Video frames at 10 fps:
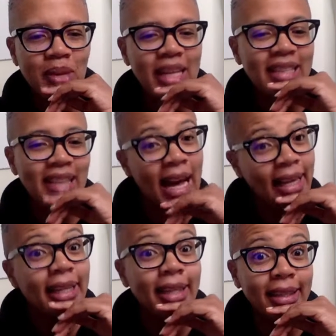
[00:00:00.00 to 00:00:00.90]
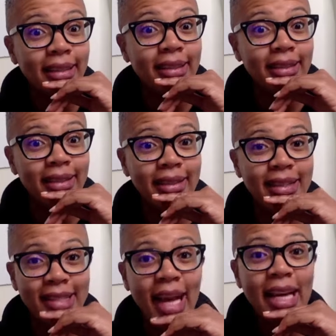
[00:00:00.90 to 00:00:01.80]
Exactly.
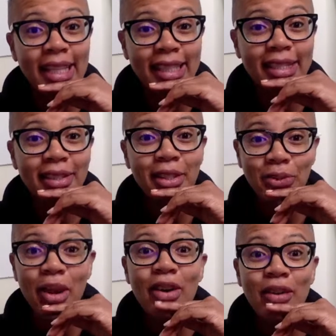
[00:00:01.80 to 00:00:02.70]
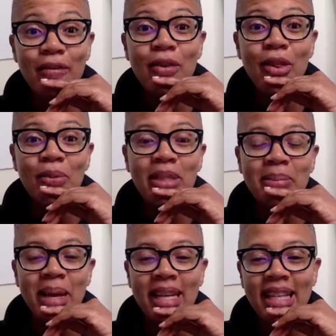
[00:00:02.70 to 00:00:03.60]
You're welcome for the
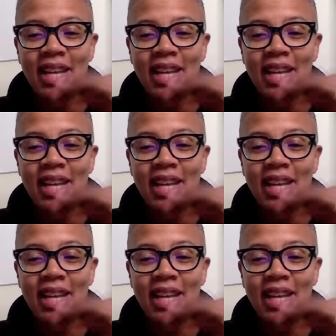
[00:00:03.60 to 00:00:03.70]
respect.